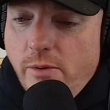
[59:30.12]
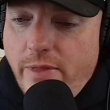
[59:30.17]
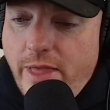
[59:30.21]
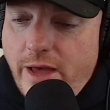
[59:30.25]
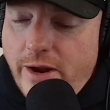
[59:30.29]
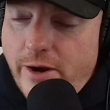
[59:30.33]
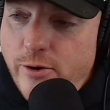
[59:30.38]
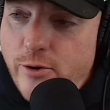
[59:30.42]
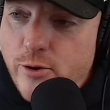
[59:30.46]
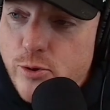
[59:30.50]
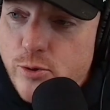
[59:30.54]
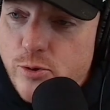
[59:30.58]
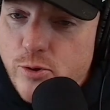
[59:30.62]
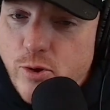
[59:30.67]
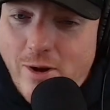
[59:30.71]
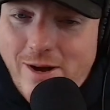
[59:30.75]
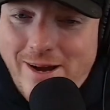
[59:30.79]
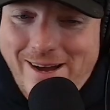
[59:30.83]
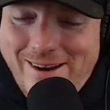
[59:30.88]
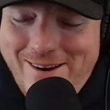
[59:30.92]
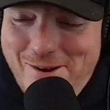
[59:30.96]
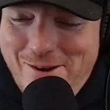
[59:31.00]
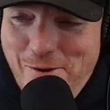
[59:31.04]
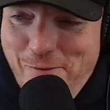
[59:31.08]
long without a new
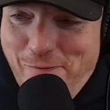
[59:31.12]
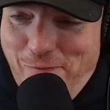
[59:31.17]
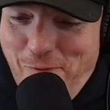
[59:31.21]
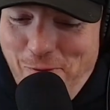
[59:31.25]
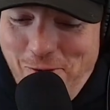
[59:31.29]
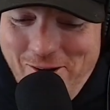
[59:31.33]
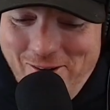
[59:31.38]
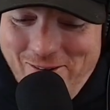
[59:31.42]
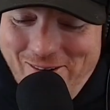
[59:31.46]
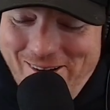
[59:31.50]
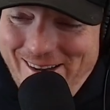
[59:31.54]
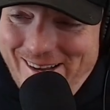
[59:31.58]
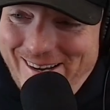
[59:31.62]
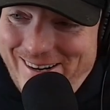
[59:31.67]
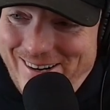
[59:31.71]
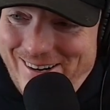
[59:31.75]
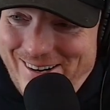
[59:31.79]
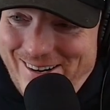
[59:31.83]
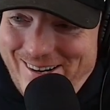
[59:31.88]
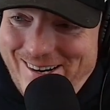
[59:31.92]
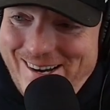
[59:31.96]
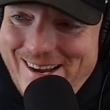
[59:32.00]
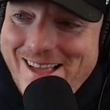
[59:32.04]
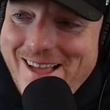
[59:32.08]
new four
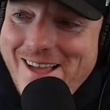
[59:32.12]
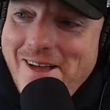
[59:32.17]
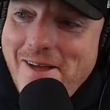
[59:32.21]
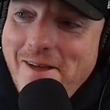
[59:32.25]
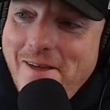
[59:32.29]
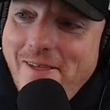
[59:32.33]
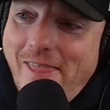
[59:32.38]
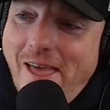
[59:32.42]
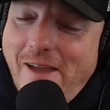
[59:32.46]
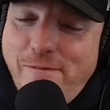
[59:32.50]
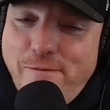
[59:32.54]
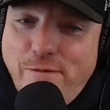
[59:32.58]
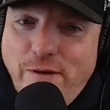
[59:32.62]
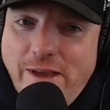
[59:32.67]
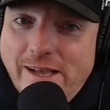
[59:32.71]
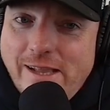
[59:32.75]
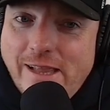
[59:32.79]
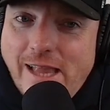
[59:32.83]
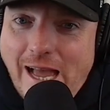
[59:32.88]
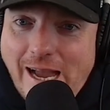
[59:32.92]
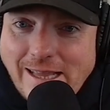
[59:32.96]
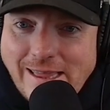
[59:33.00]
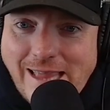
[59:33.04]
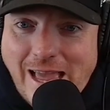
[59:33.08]
runner. Yeah. I
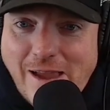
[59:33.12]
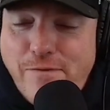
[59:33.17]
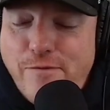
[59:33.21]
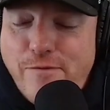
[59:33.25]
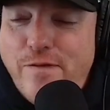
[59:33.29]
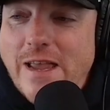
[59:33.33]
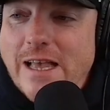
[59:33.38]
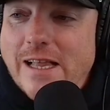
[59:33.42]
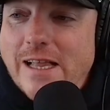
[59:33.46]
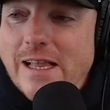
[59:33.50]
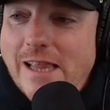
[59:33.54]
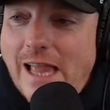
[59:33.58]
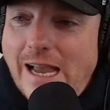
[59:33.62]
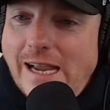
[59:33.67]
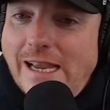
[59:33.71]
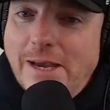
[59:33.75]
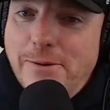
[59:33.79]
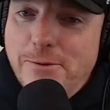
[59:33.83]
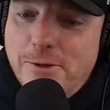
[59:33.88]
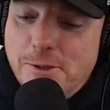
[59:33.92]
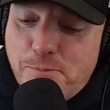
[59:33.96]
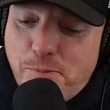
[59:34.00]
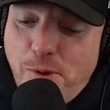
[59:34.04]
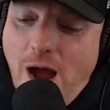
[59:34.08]
feel like I feel
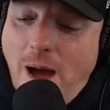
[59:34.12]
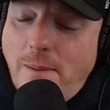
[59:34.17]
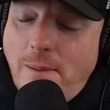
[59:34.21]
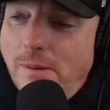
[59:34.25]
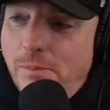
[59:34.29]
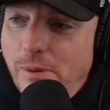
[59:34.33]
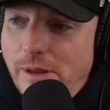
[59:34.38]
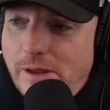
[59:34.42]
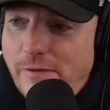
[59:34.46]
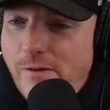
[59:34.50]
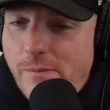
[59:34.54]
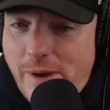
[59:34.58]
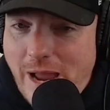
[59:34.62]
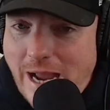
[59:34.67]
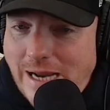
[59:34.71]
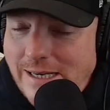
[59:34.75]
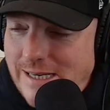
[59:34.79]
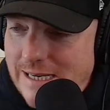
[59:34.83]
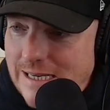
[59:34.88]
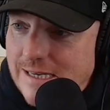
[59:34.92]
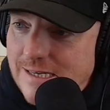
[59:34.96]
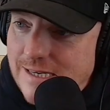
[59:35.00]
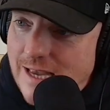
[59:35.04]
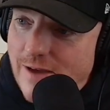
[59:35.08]
like it was probably from
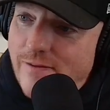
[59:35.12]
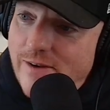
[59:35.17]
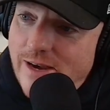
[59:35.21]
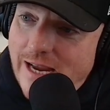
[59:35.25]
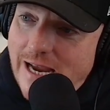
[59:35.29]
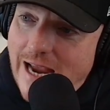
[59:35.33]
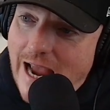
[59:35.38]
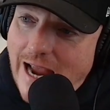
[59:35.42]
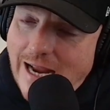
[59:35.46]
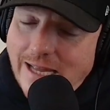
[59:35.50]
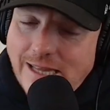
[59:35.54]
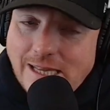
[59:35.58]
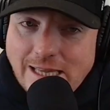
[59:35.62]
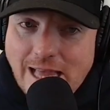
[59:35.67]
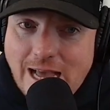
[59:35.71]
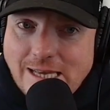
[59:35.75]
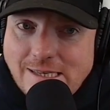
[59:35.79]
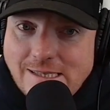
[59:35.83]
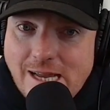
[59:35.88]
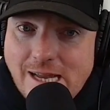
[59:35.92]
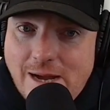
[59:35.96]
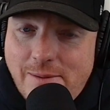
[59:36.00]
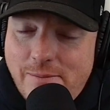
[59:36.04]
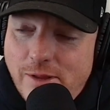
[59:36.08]
nineteen seventy-eight, the
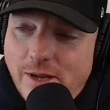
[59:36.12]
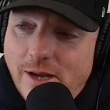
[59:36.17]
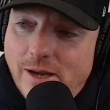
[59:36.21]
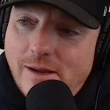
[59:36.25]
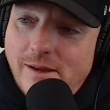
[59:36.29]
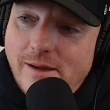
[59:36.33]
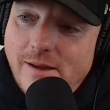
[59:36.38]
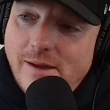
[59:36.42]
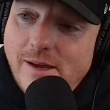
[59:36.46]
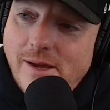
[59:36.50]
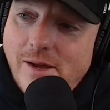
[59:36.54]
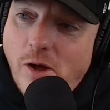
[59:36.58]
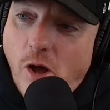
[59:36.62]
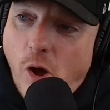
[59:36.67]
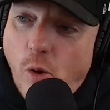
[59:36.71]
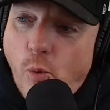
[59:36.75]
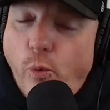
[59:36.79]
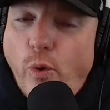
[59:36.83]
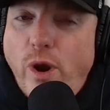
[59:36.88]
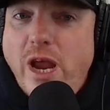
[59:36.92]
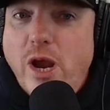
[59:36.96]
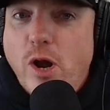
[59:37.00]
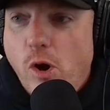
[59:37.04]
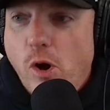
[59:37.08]
last time the a
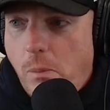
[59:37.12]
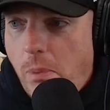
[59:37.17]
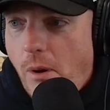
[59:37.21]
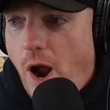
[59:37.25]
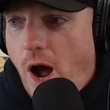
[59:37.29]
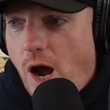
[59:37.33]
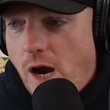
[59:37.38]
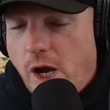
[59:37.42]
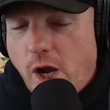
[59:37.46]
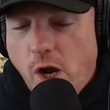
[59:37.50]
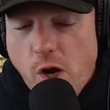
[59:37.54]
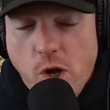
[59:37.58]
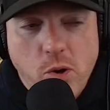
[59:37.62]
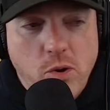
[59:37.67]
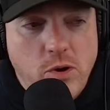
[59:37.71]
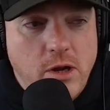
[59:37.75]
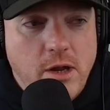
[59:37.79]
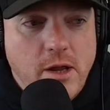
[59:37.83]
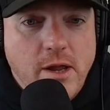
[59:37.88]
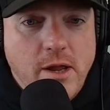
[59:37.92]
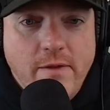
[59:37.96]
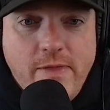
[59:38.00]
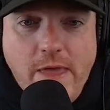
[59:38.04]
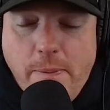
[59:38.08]
real Bronco. Right.
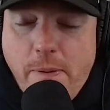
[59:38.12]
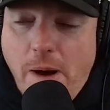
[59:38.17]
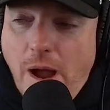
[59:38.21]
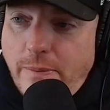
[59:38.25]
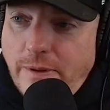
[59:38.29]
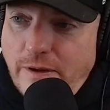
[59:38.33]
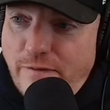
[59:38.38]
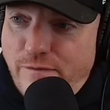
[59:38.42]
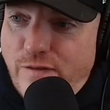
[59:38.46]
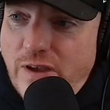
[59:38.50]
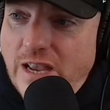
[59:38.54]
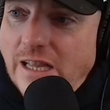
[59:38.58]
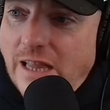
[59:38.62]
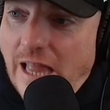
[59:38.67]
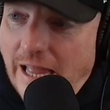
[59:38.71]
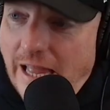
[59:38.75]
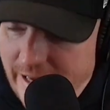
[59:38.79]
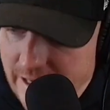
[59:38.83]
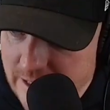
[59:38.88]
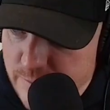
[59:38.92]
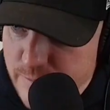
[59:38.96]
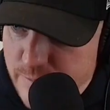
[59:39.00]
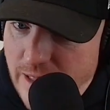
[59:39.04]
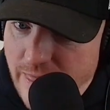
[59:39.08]
They probably feel
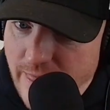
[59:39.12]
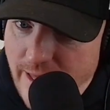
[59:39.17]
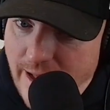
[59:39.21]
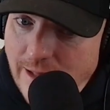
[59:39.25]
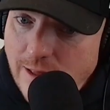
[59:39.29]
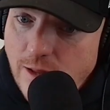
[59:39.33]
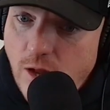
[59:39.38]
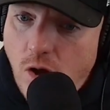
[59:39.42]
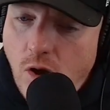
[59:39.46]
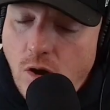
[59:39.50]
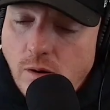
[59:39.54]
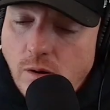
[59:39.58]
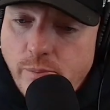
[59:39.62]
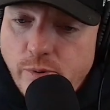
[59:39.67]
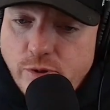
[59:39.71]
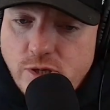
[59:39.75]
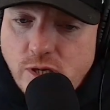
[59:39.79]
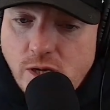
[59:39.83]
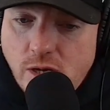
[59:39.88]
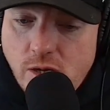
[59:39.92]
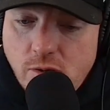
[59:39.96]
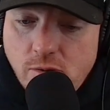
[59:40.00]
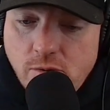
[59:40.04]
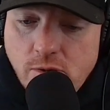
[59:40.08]
like it's been that long.
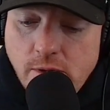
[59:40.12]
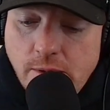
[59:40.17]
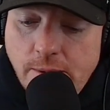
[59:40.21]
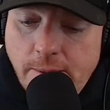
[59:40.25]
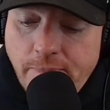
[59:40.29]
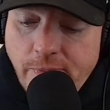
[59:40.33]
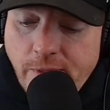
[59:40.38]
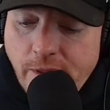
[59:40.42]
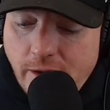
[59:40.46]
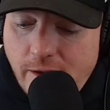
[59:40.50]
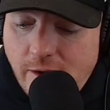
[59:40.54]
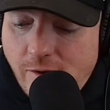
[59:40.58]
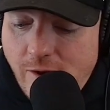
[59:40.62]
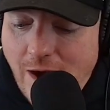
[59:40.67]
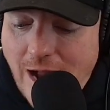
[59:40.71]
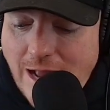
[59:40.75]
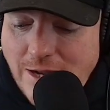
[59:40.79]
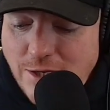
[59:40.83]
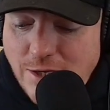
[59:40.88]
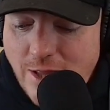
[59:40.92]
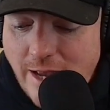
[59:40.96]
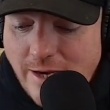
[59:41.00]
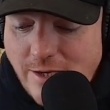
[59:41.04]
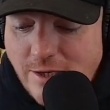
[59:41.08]
So
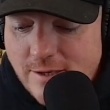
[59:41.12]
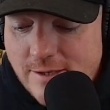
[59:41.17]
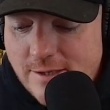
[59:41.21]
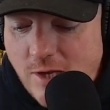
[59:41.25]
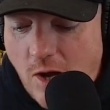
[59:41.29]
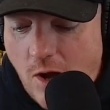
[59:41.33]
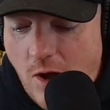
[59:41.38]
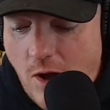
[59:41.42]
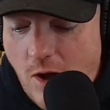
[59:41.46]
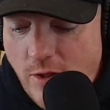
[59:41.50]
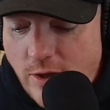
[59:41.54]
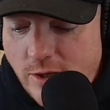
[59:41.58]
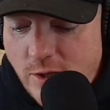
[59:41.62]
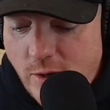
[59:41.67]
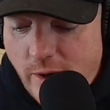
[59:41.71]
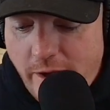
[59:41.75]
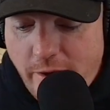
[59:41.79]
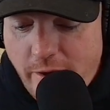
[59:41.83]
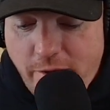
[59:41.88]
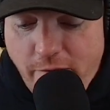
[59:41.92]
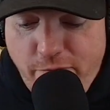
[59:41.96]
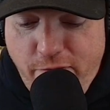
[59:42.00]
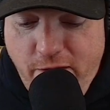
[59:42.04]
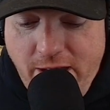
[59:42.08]
congratulations to all the
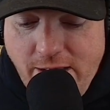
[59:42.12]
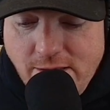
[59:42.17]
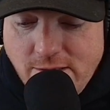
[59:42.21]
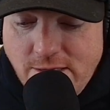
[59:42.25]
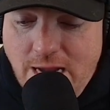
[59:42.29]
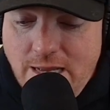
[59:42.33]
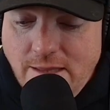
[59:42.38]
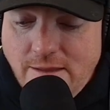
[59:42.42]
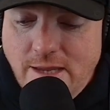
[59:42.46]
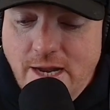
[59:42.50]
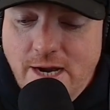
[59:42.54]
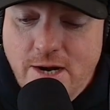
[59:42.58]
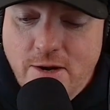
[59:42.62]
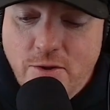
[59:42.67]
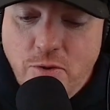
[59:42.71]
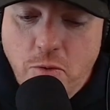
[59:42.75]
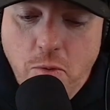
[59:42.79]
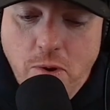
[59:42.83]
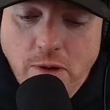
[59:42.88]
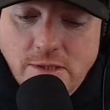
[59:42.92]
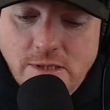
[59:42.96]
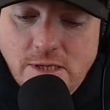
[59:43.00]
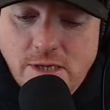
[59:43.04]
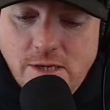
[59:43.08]
Toyota fans out there,
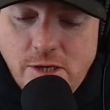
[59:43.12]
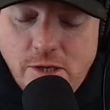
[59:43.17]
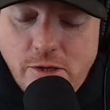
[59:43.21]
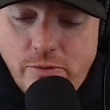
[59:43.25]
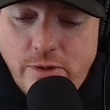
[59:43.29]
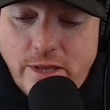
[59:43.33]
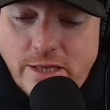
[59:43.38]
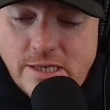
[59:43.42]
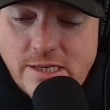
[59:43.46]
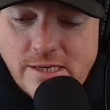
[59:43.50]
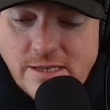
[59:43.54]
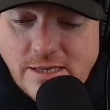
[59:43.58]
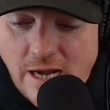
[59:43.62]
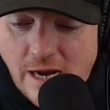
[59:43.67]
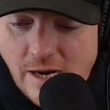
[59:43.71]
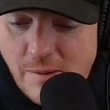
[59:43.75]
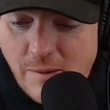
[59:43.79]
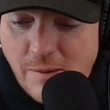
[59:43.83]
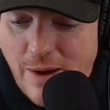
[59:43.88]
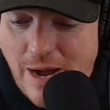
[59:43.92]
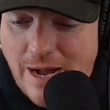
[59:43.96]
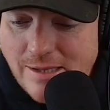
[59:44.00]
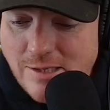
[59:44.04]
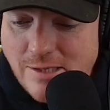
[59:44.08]
the ones that you that
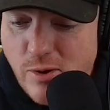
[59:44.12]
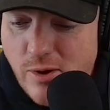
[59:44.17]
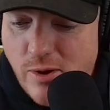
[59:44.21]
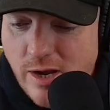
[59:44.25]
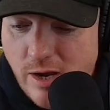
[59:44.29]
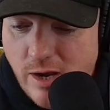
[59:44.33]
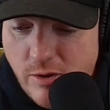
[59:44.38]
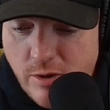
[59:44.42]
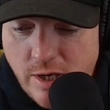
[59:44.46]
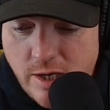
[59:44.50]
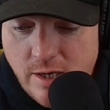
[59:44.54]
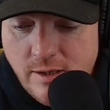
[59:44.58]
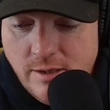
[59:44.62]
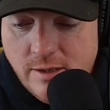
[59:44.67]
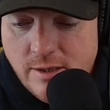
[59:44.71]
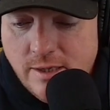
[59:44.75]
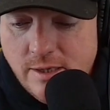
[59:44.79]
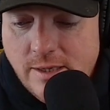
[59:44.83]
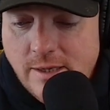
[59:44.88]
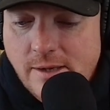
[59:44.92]
stuck by Toyota.